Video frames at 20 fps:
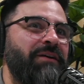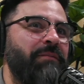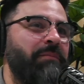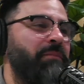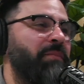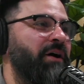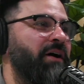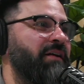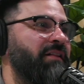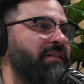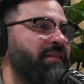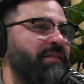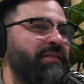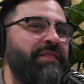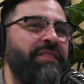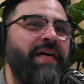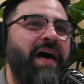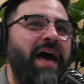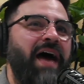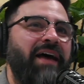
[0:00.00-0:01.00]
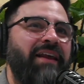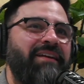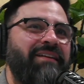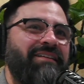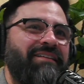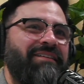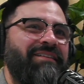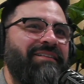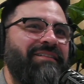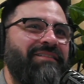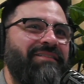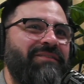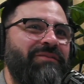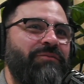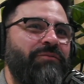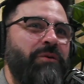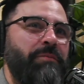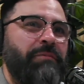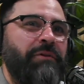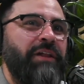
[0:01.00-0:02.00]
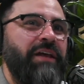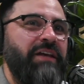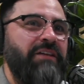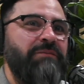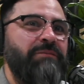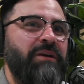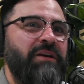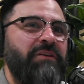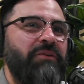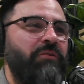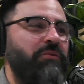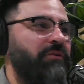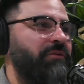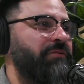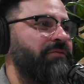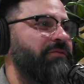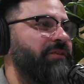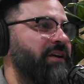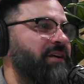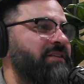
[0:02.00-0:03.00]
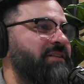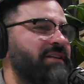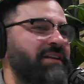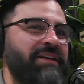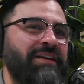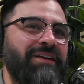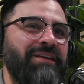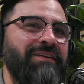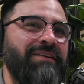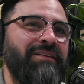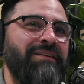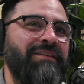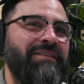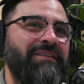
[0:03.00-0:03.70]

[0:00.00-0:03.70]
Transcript: But that replacement or fixing